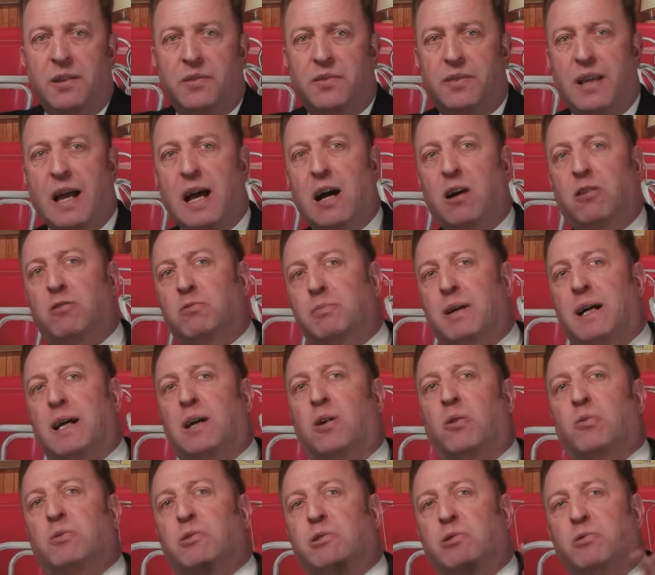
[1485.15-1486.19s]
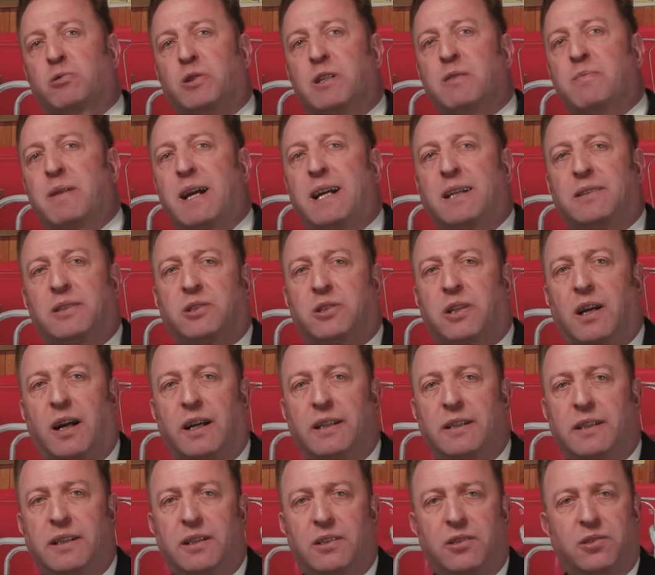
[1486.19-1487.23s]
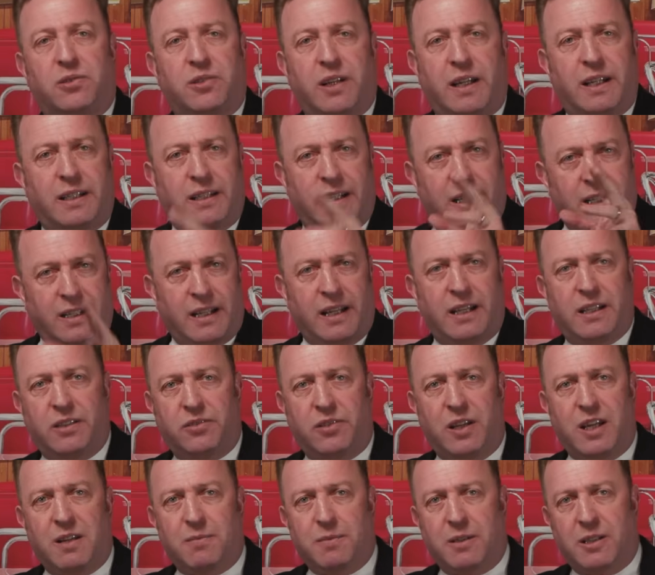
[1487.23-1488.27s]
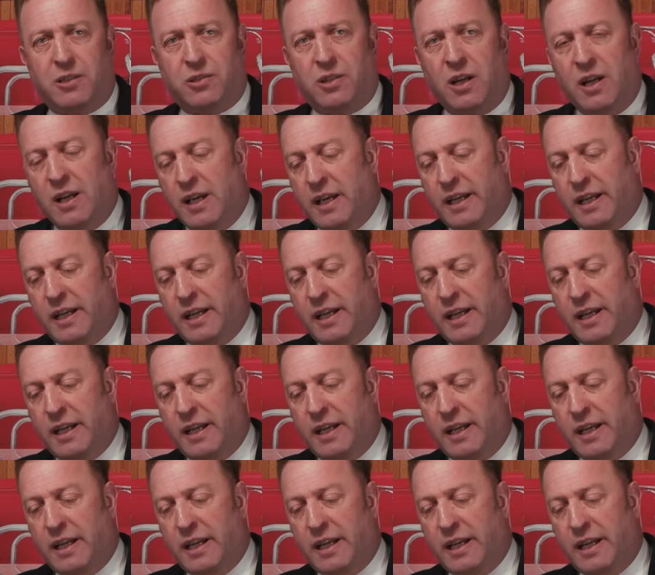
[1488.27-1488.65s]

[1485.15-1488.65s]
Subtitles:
Now Mao will remake the Chinese state in his image.